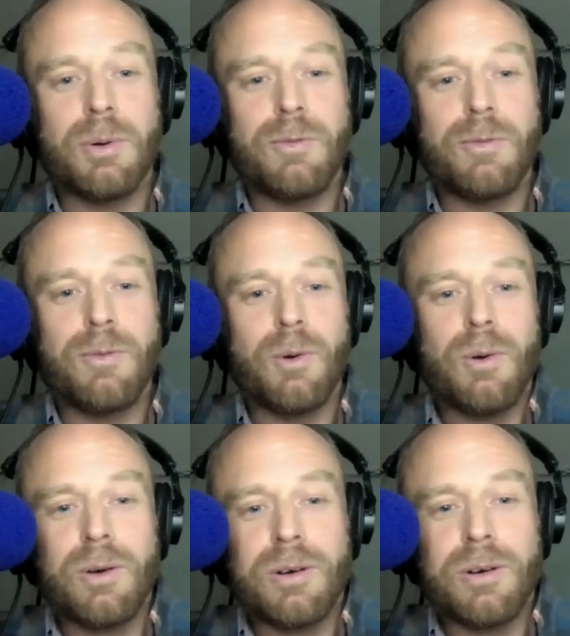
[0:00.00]

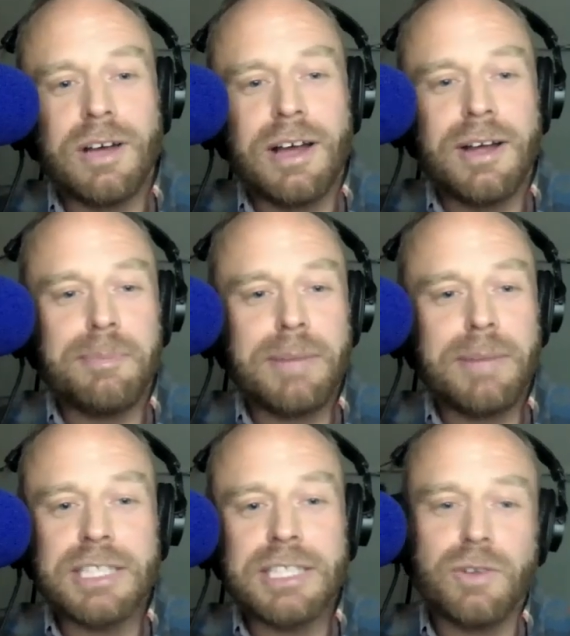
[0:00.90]
powerful,
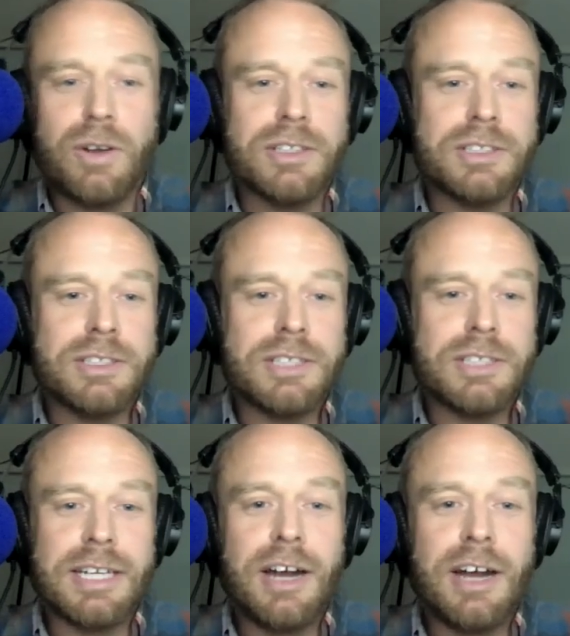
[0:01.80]
responsible
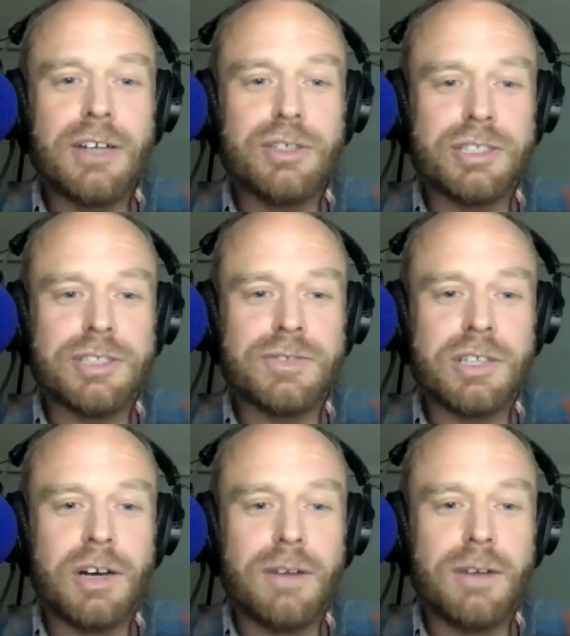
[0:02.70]
for millions of
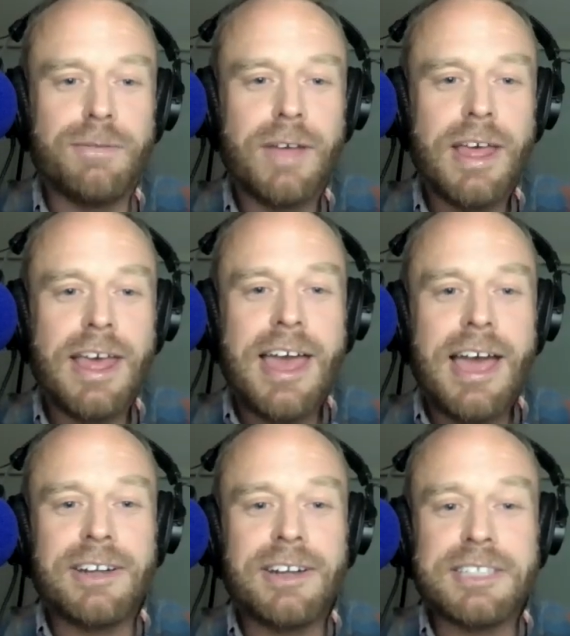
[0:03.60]
dollars and
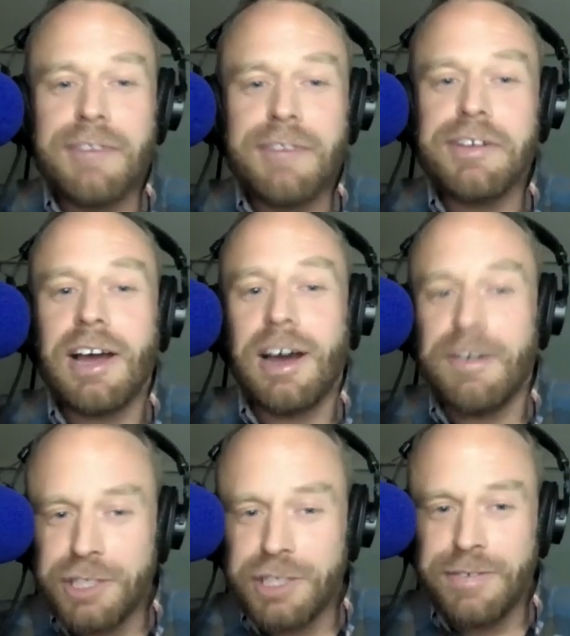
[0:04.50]
hundreds of staff.
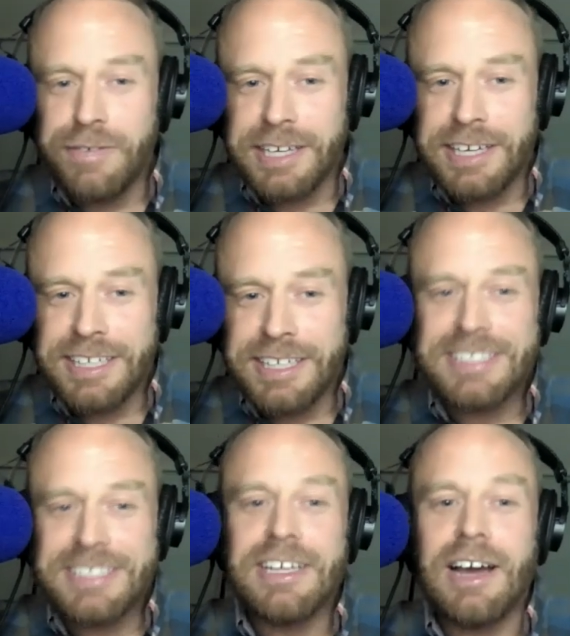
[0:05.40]
And I
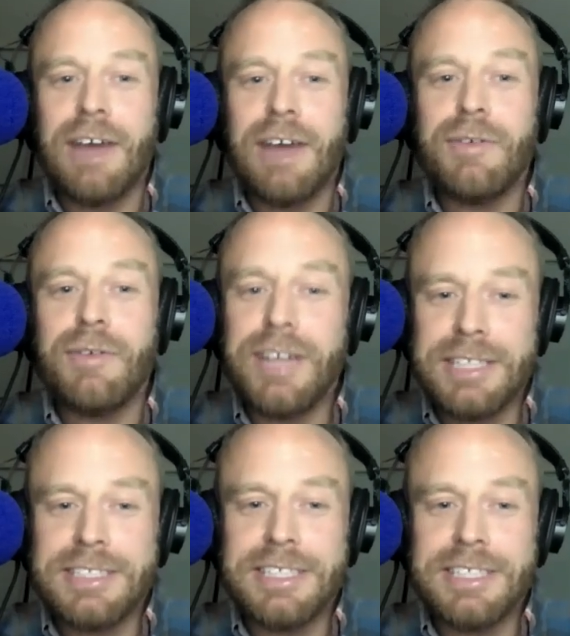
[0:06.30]
discovered other chief
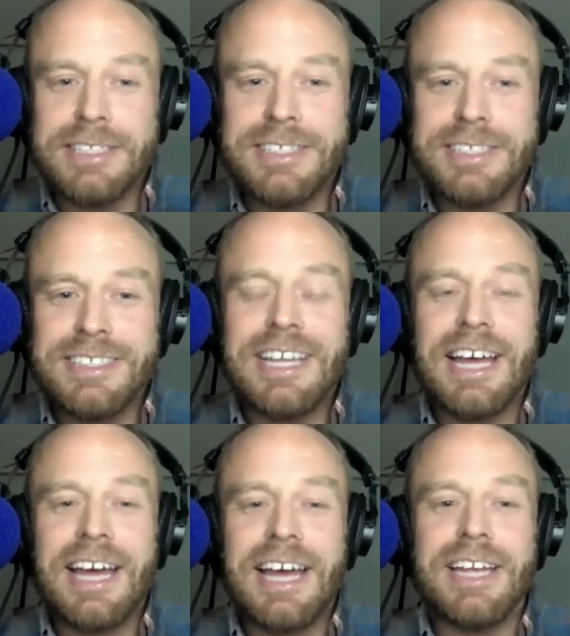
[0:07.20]
execs, other
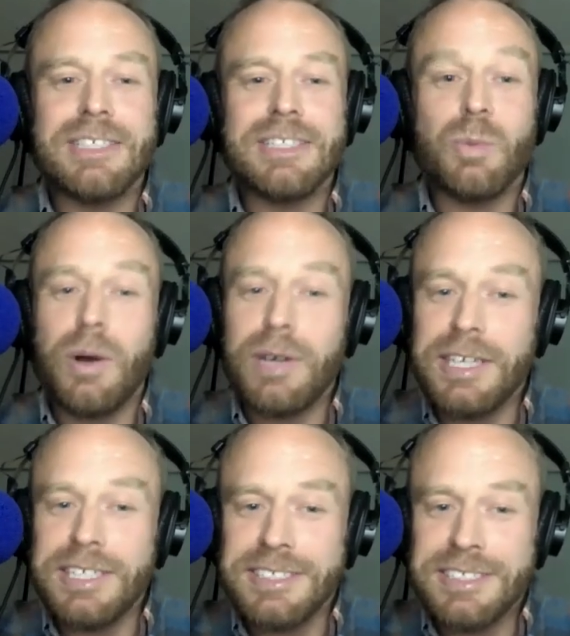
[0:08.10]
financiers,
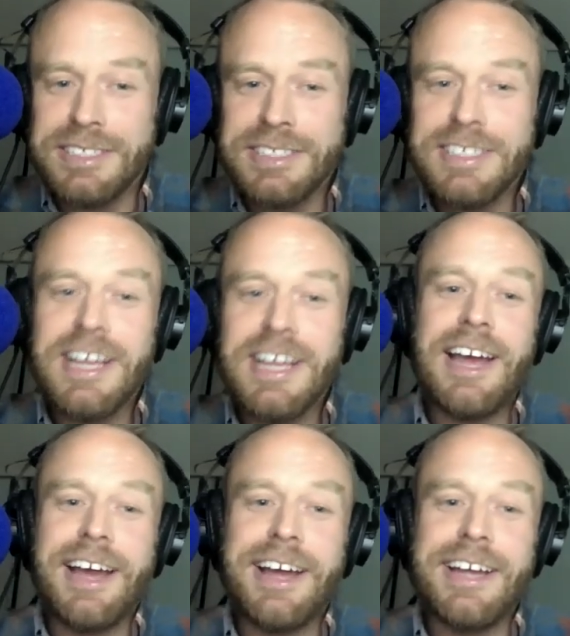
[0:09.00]
and world
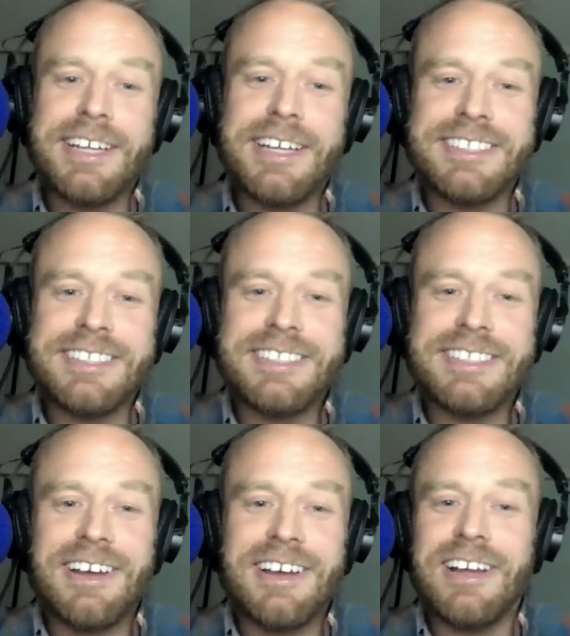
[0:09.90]
leaders,
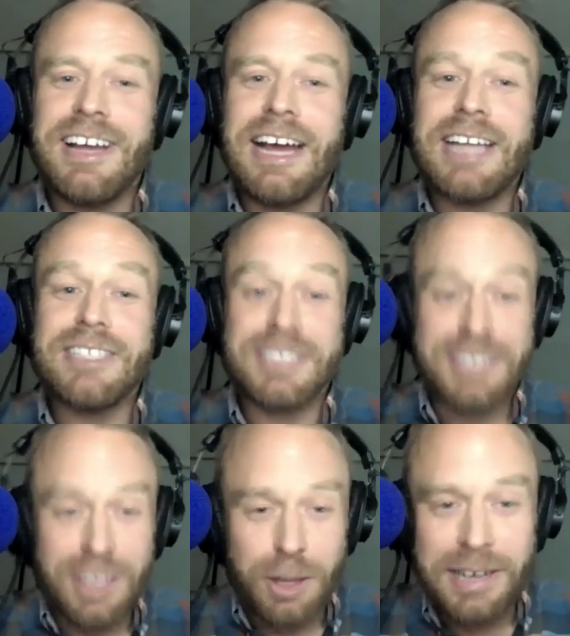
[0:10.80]
and as I
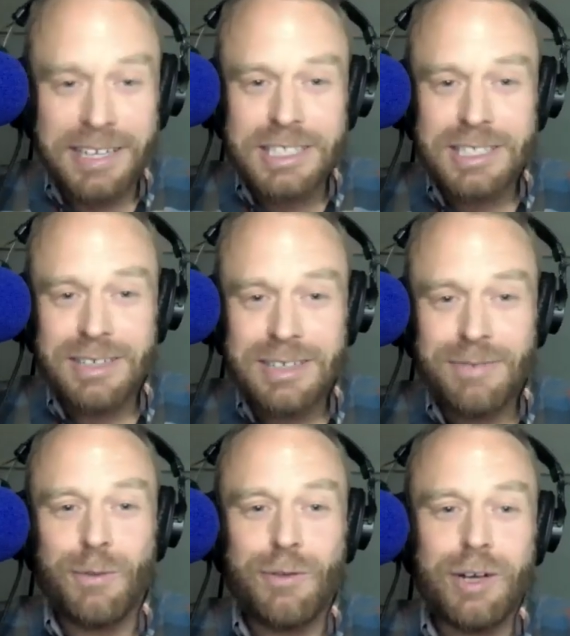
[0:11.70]
say, the police
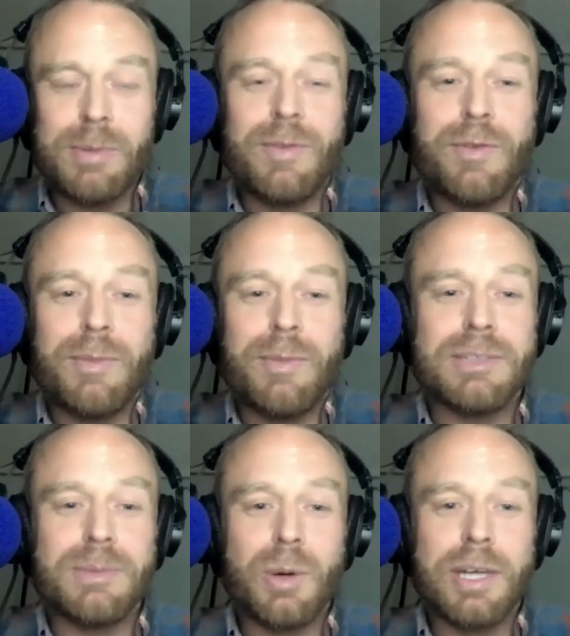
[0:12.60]
through a freedom of
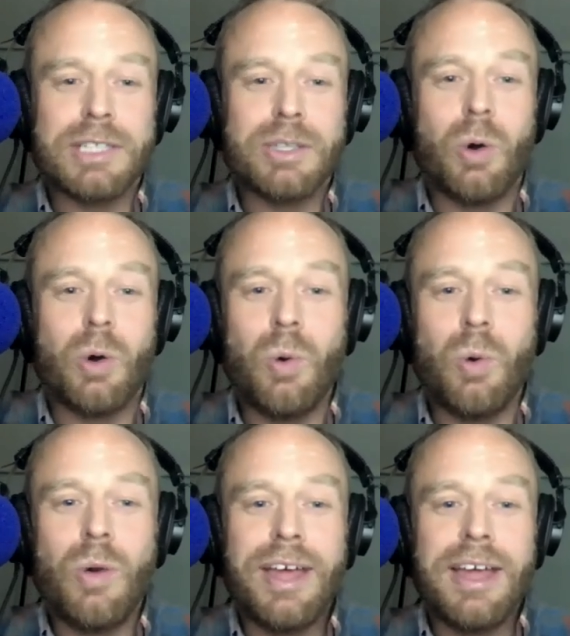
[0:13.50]
information request,
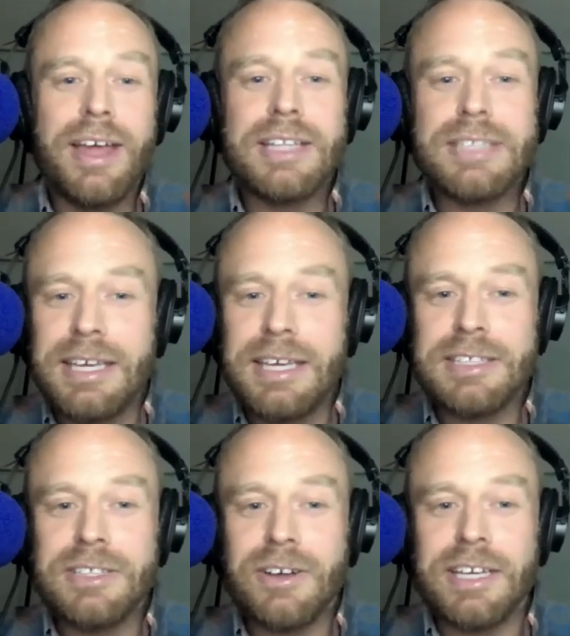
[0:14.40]
all taking
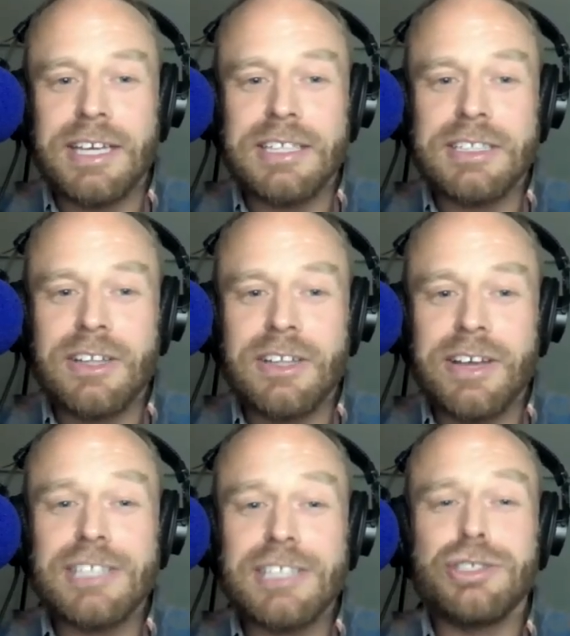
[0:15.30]
psychics like
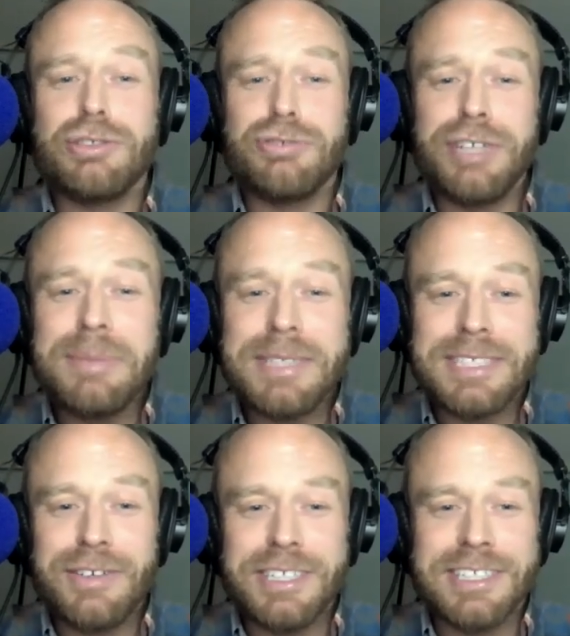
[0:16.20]
extremely
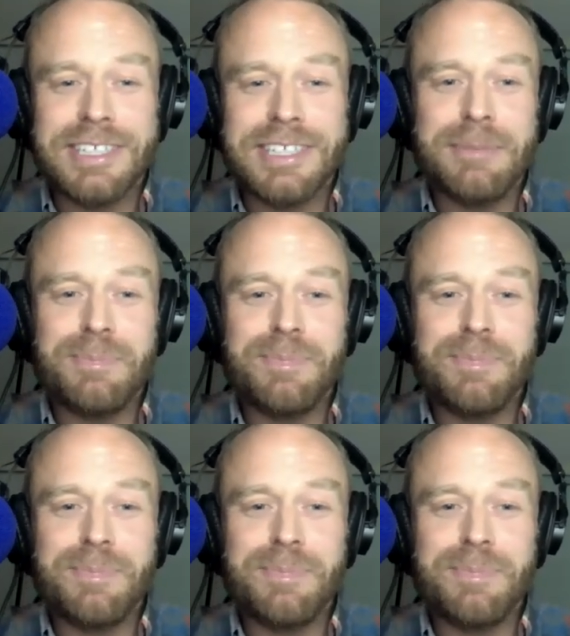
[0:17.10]
seriously.